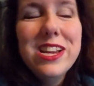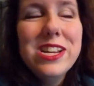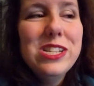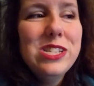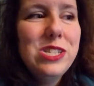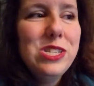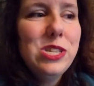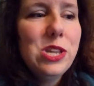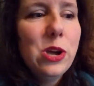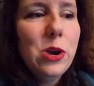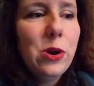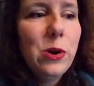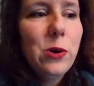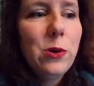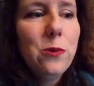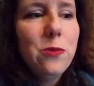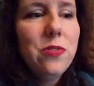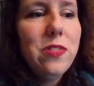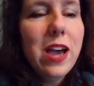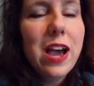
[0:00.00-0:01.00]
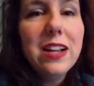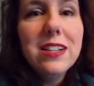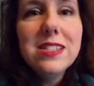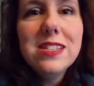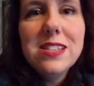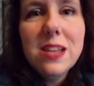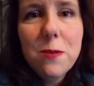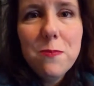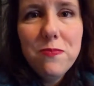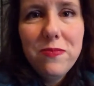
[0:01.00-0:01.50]
So that's
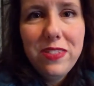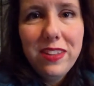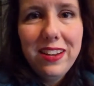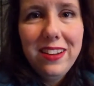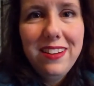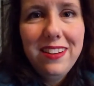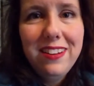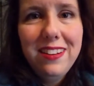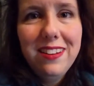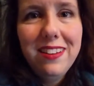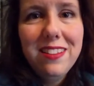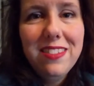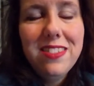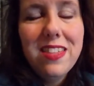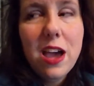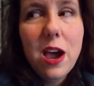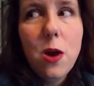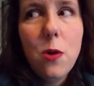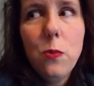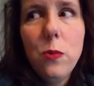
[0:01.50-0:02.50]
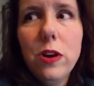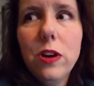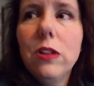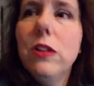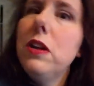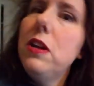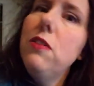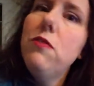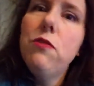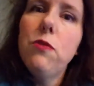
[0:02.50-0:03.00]
something that we're
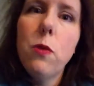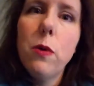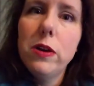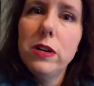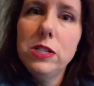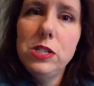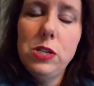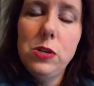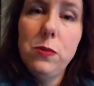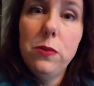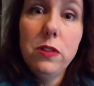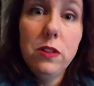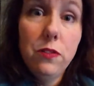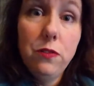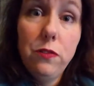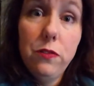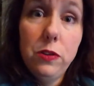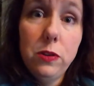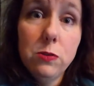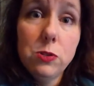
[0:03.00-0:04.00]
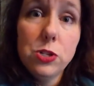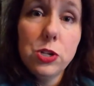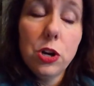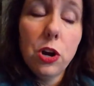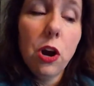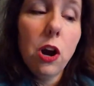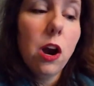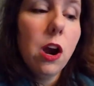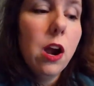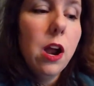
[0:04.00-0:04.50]
looking forward to in the
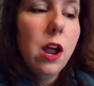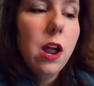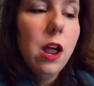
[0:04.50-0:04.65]
future.